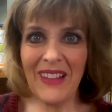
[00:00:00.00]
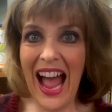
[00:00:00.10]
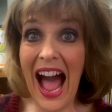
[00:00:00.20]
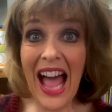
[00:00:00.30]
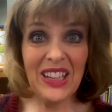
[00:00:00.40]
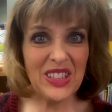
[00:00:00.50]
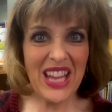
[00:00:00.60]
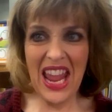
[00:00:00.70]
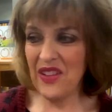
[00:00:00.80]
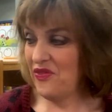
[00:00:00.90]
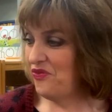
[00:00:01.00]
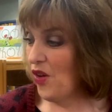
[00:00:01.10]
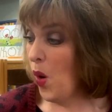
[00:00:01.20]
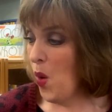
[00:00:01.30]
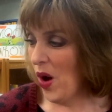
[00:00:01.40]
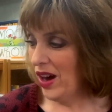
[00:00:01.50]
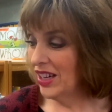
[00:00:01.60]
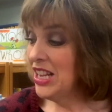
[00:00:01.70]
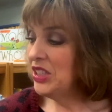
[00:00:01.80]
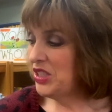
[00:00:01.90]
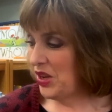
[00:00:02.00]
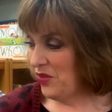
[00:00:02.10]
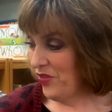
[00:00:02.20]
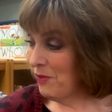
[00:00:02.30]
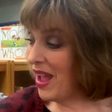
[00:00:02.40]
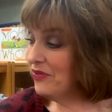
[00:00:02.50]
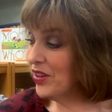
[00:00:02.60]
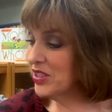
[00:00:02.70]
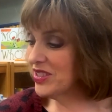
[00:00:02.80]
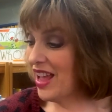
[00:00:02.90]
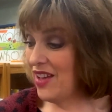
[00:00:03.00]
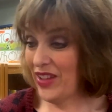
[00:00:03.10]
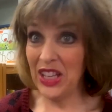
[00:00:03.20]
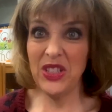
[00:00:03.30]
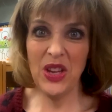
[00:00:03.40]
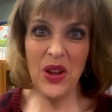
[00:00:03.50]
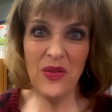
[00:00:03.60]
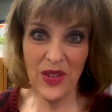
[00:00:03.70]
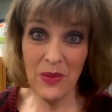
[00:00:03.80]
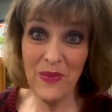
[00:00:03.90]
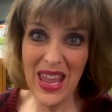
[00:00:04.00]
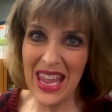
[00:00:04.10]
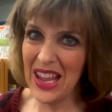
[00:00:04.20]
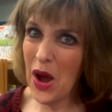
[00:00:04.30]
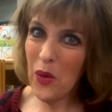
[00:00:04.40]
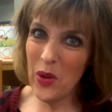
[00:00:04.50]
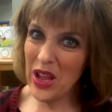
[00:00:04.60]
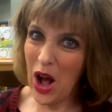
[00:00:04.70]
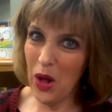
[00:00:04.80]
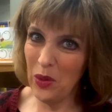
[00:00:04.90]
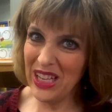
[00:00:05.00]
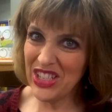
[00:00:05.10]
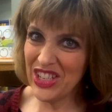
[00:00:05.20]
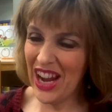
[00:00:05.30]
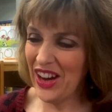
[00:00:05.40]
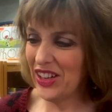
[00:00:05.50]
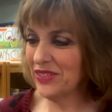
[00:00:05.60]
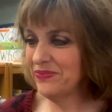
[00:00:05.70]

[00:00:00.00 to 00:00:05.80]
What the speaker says: I'll take 4. 2 for my first love and 2 for me. We always share.